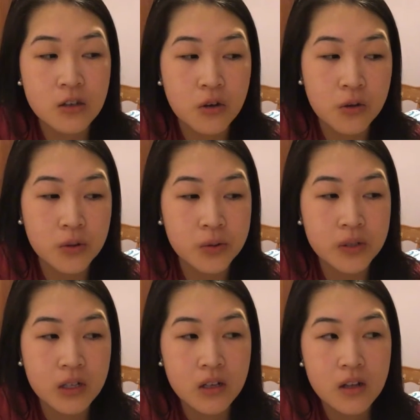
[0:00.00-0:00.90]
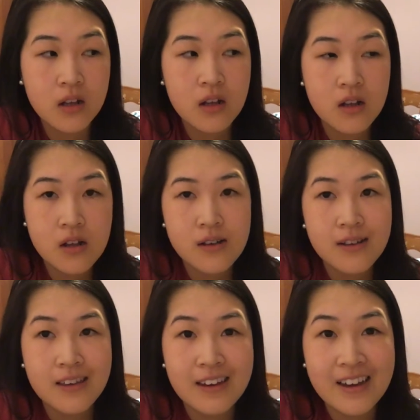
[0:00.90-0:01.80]
so
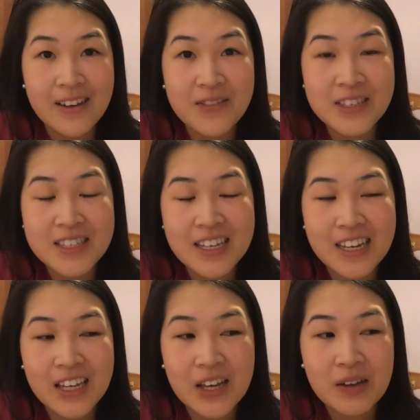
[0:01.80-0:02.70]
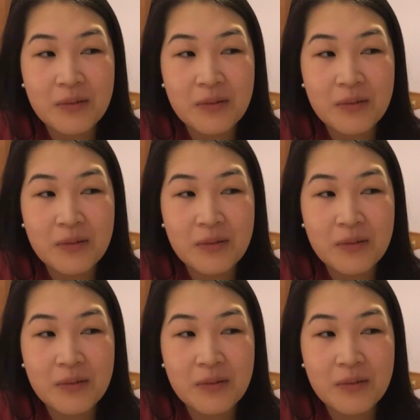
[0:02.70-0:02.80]
yeah, I have to study.